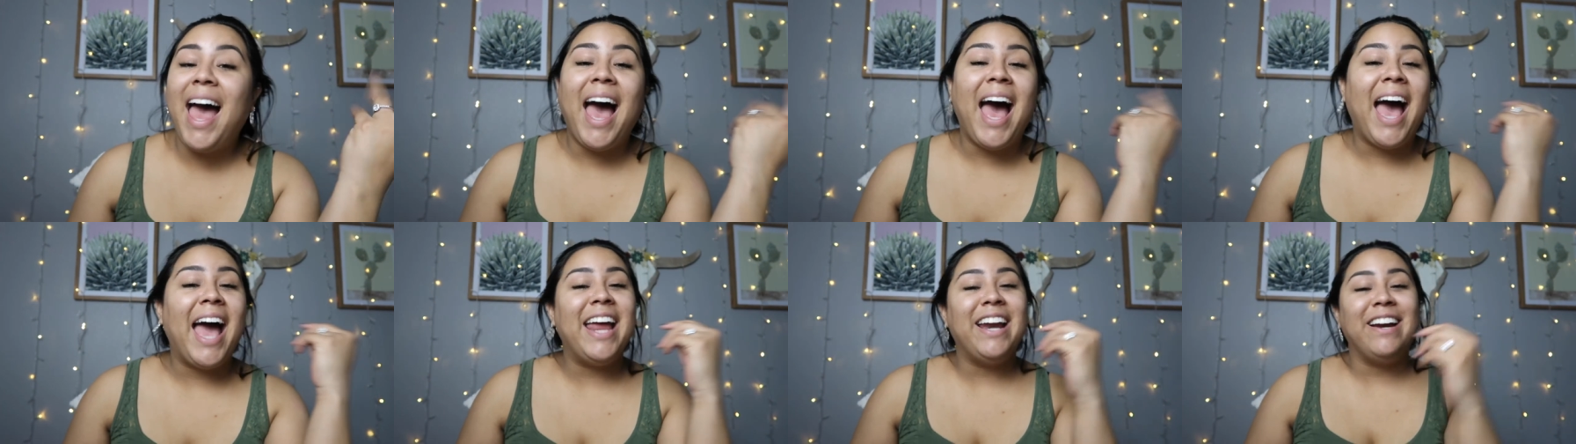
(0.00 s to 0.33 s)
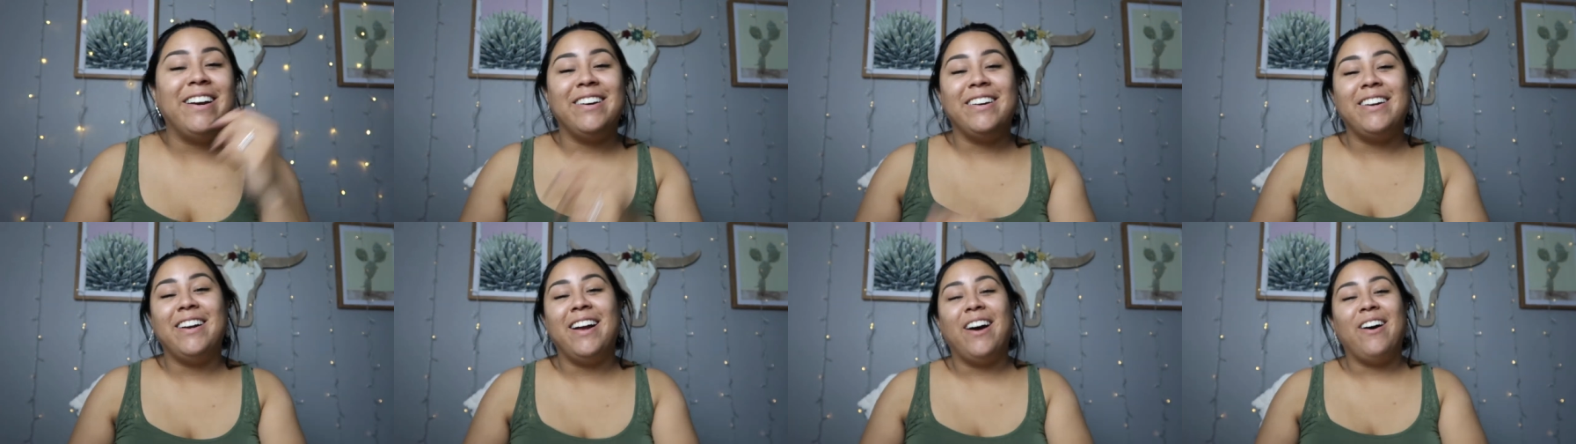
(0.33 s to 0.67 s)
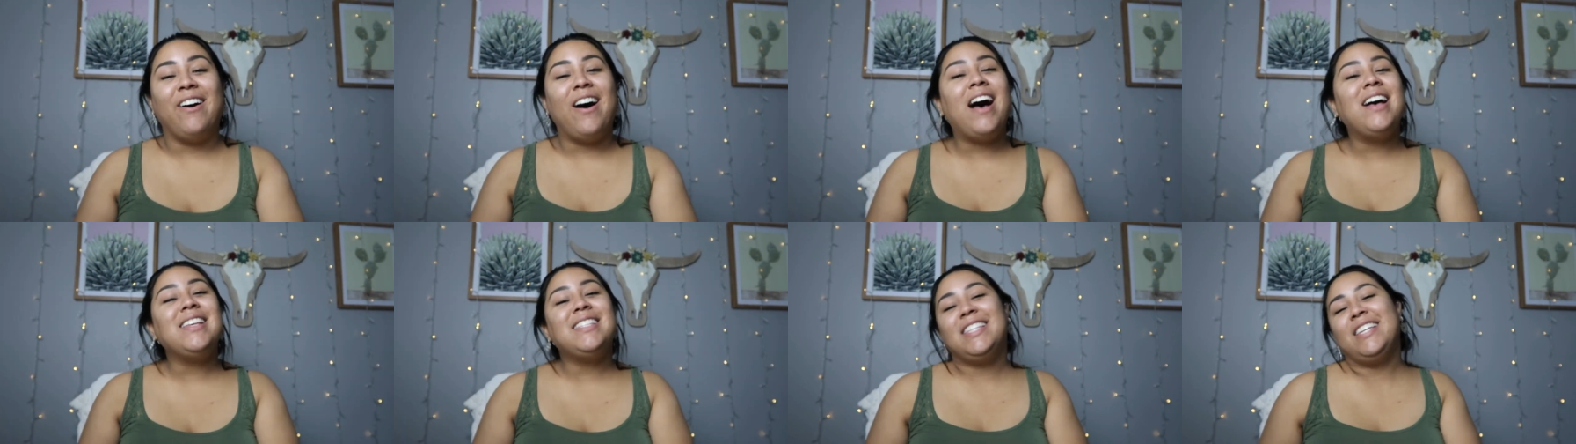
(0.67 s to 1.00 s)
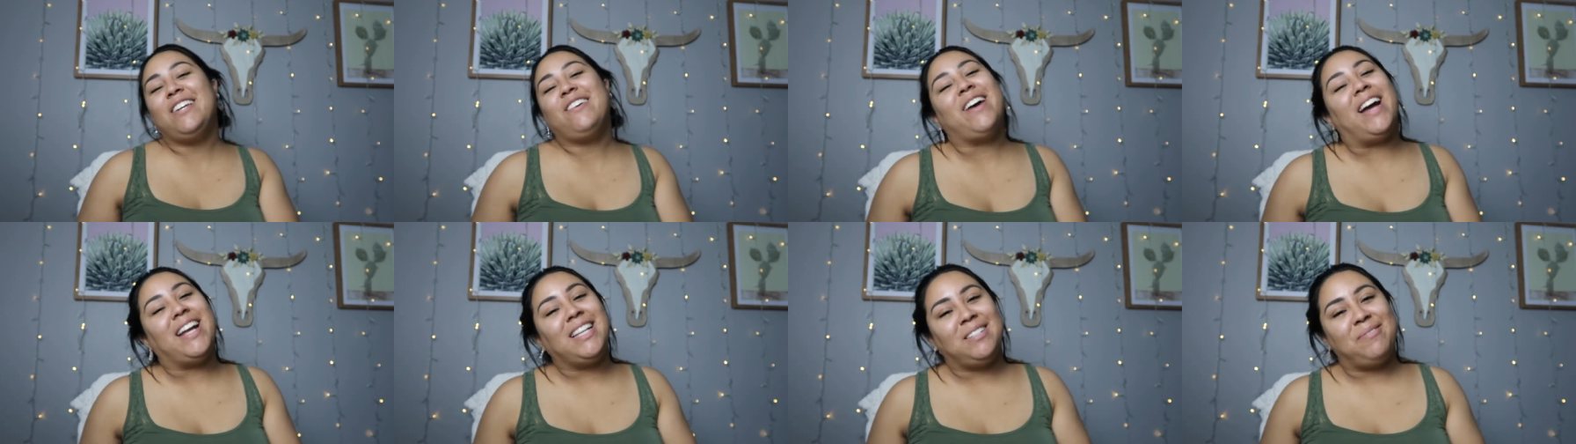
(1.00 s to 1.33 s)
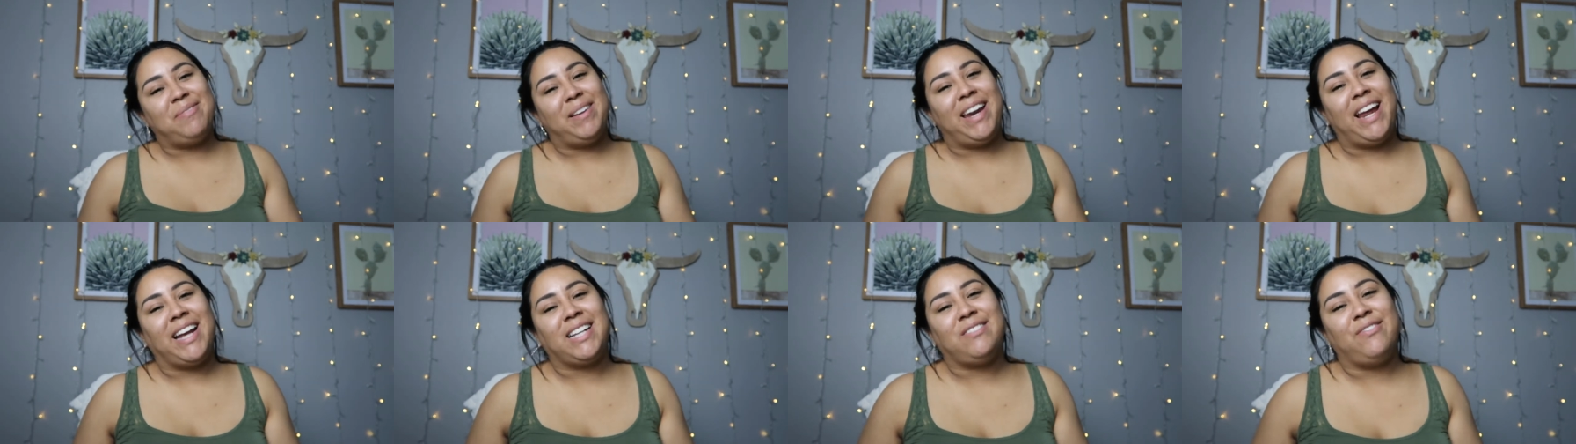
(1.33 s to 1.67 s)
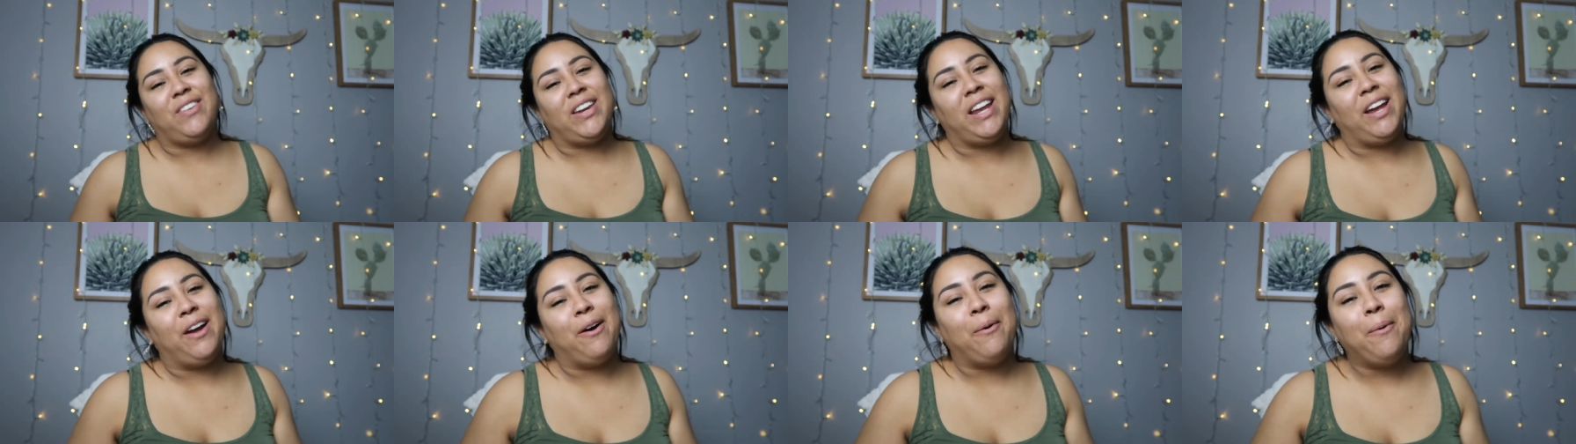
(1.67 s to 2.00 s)
I don't know. I'll see you guys in my next
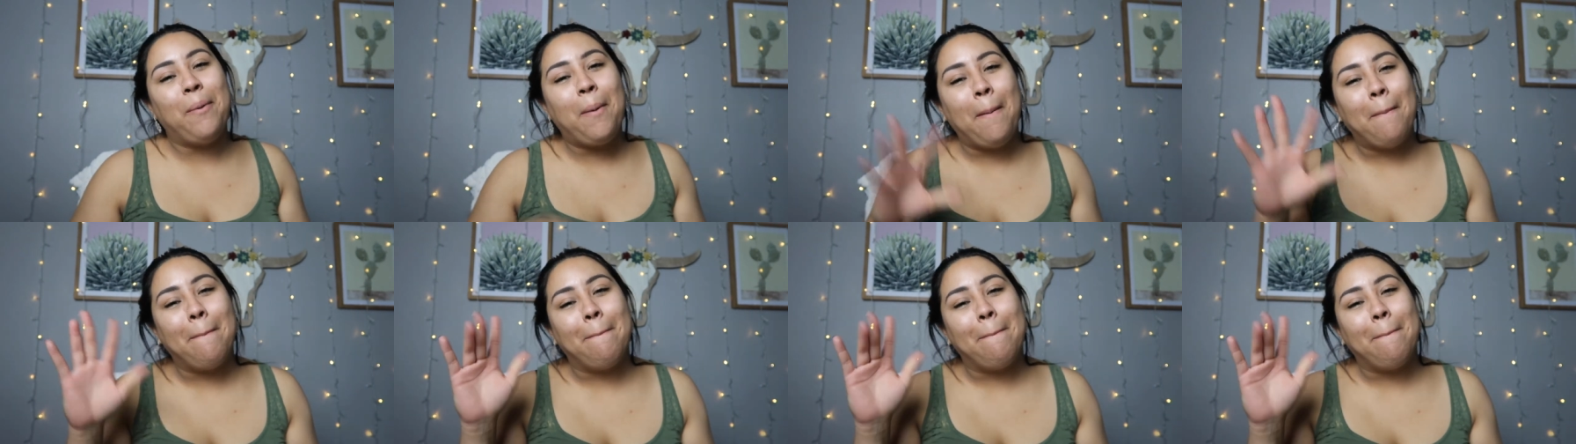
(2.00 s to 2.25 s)
video.